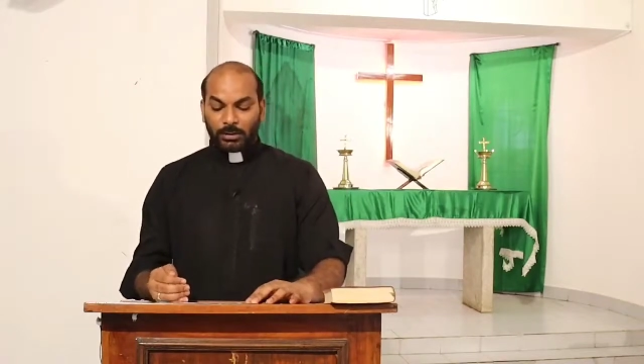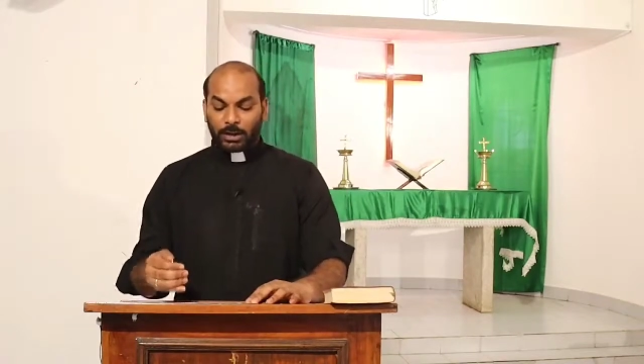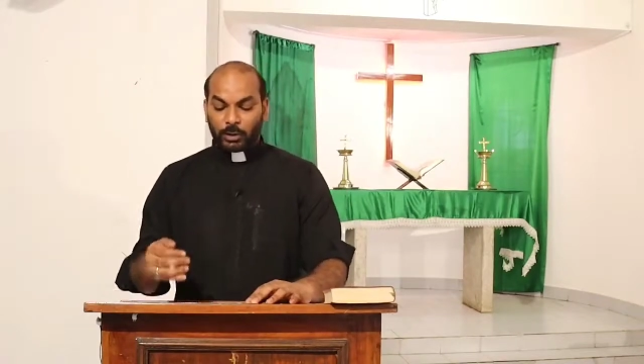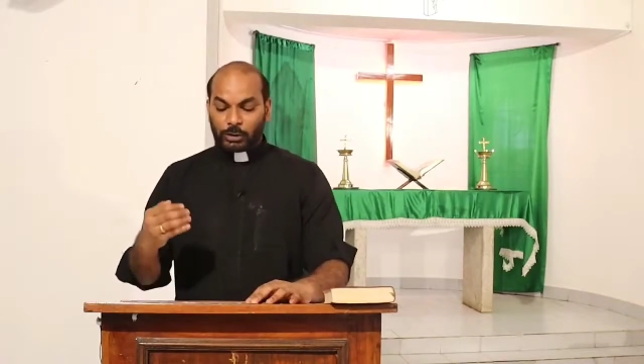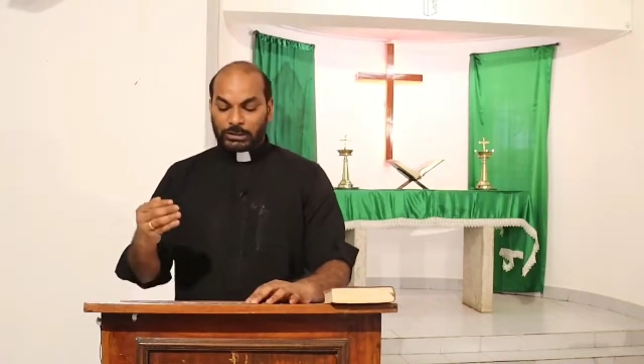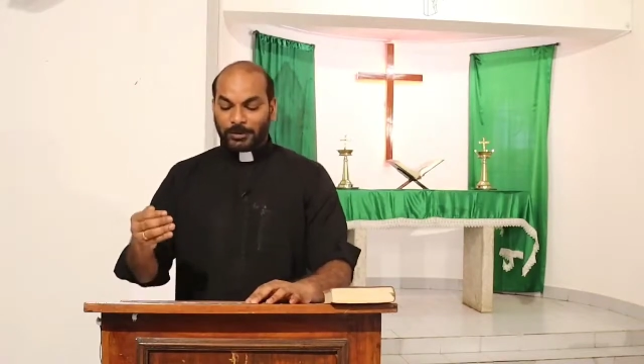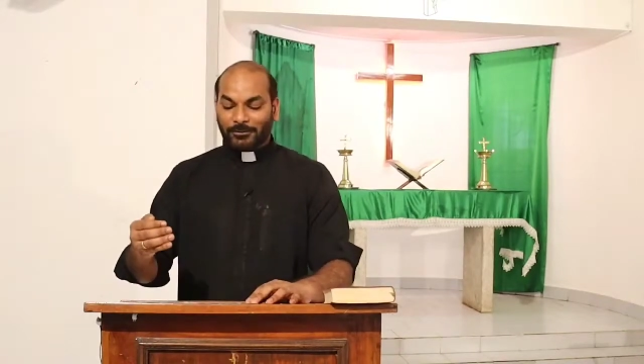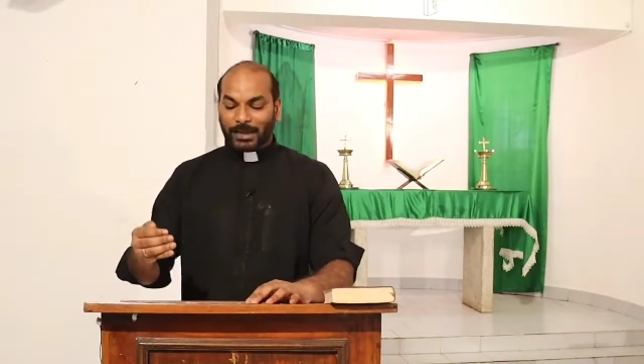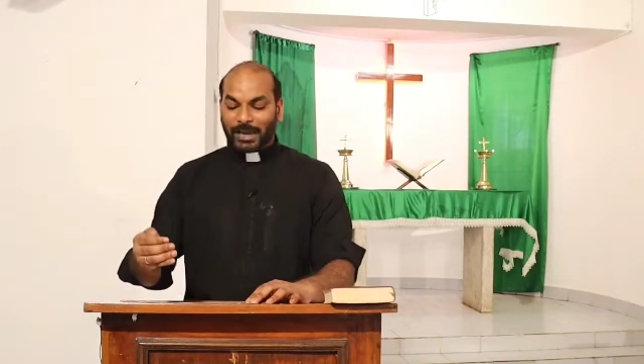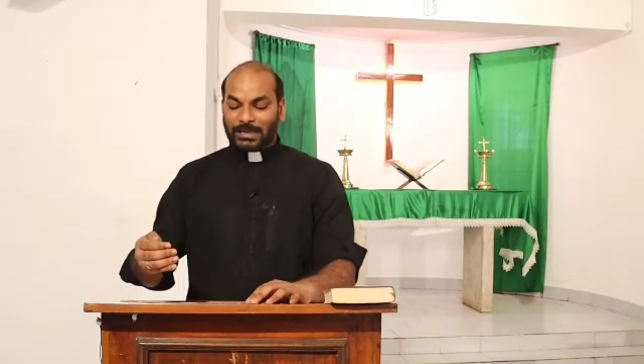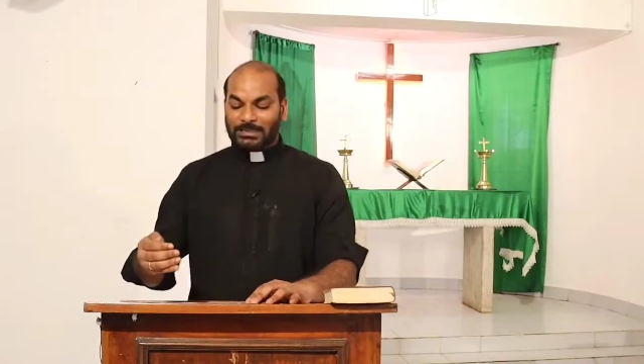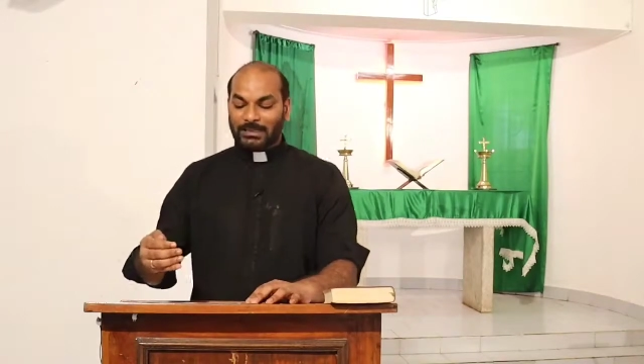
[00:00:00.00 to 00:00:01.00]
The rules of
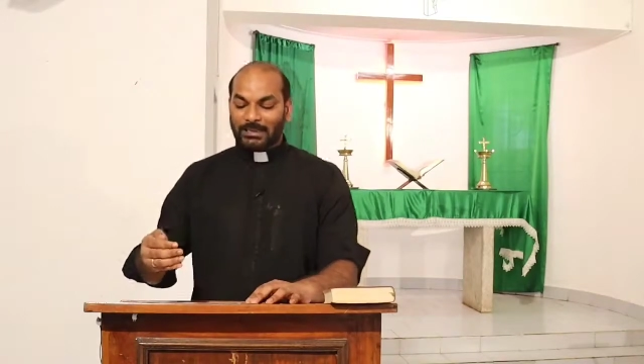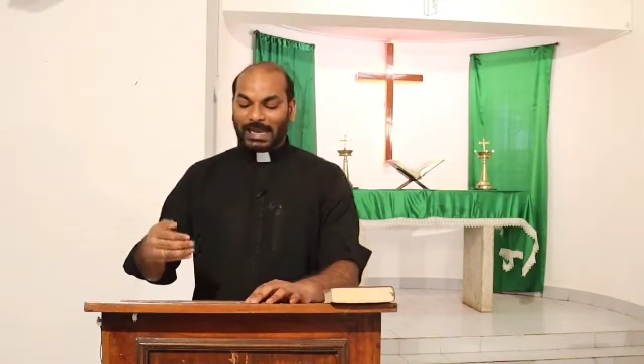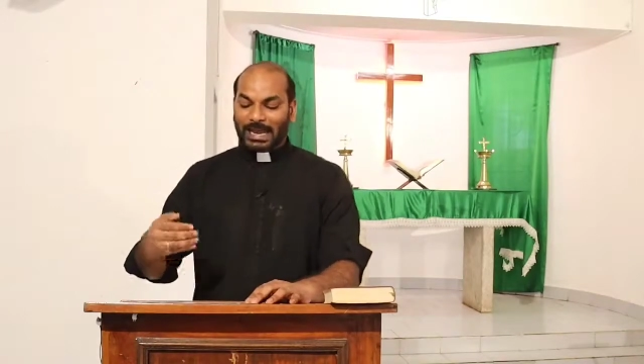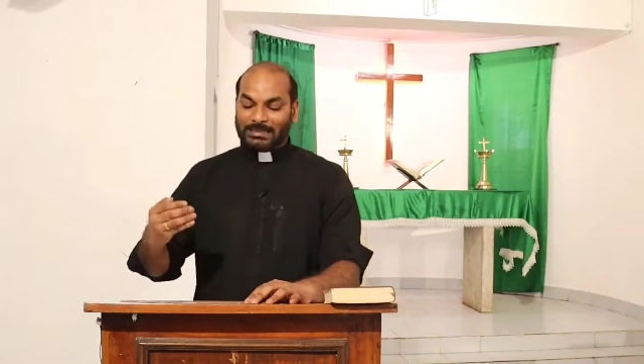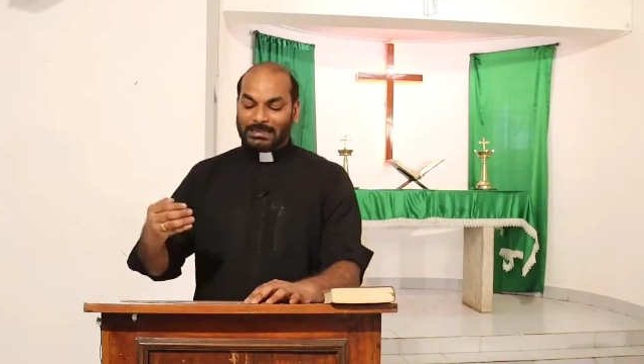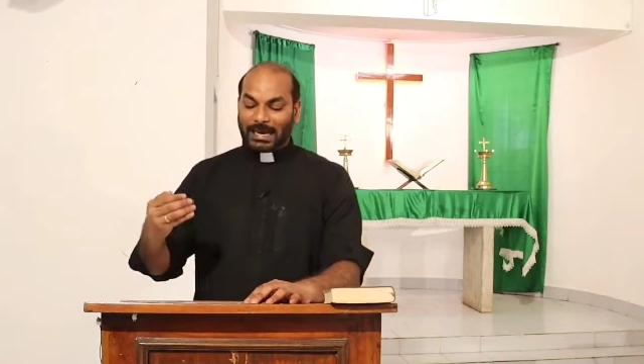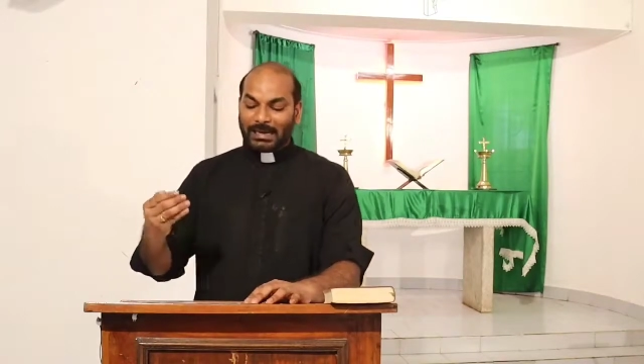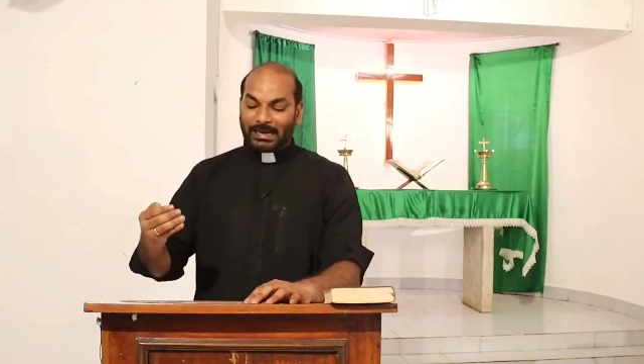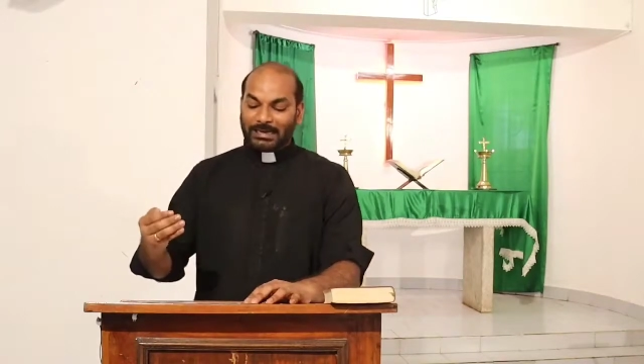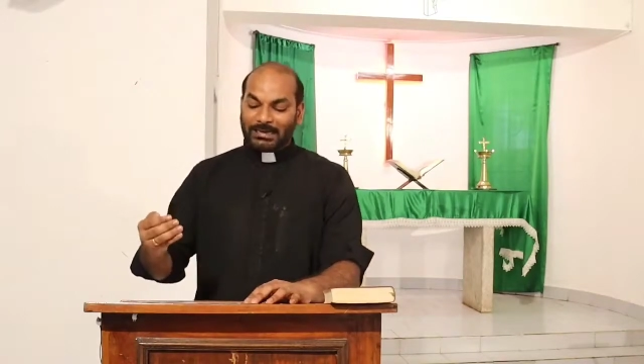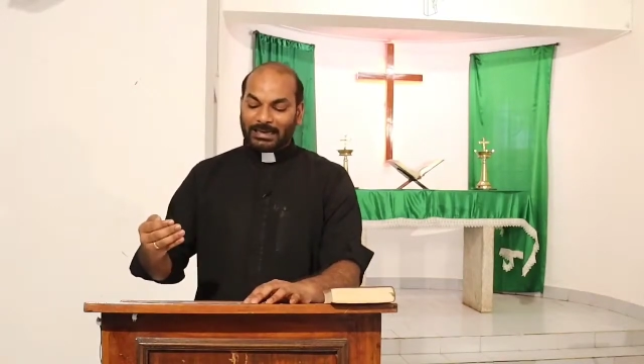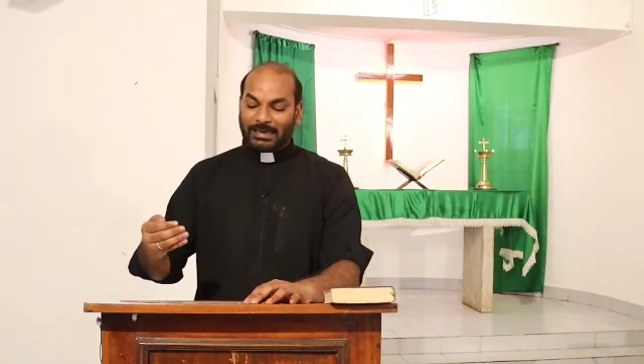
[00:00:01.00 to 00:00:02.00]
caste and caste
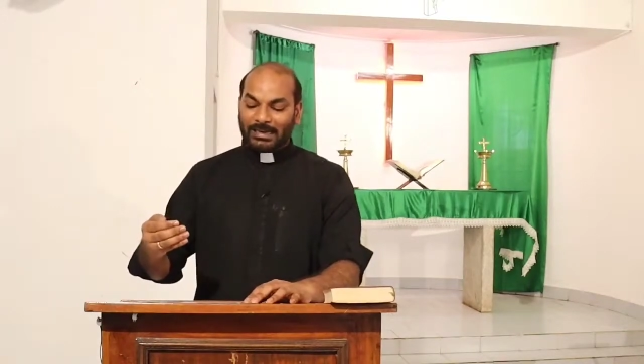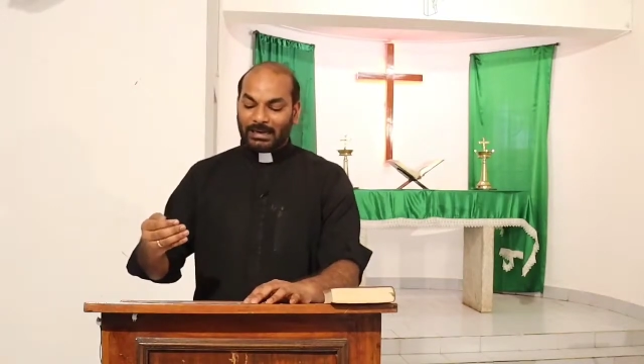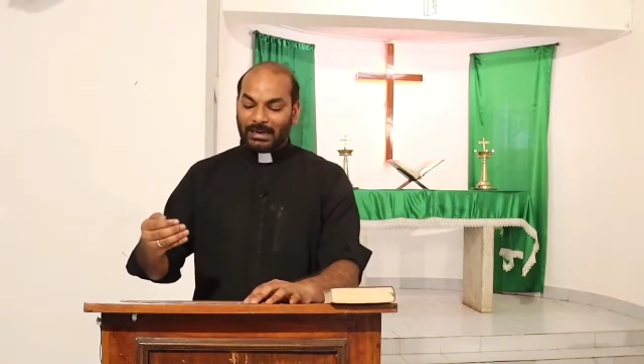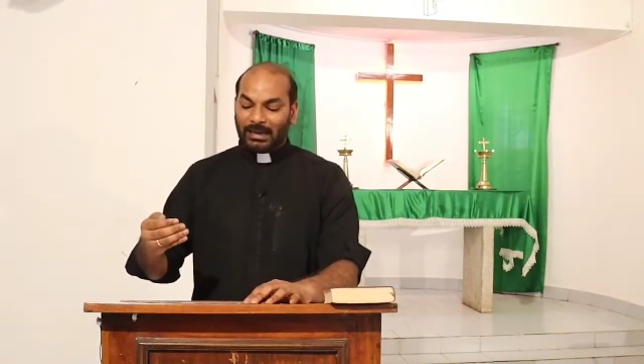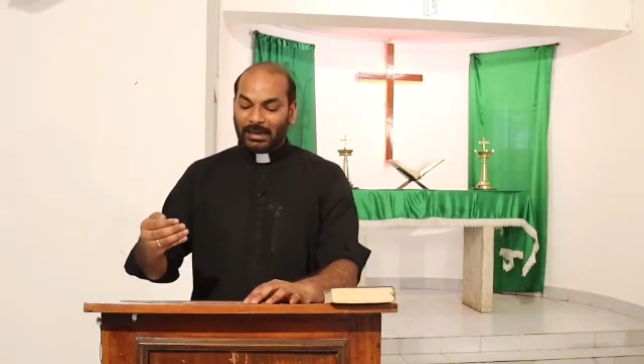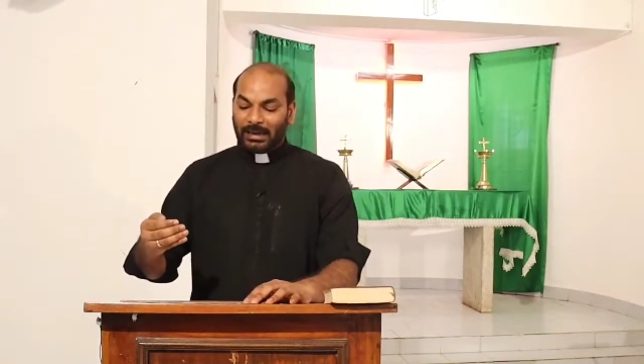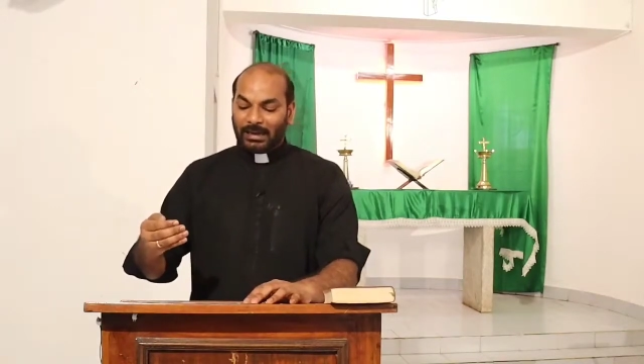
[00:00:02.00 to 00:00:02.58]
identity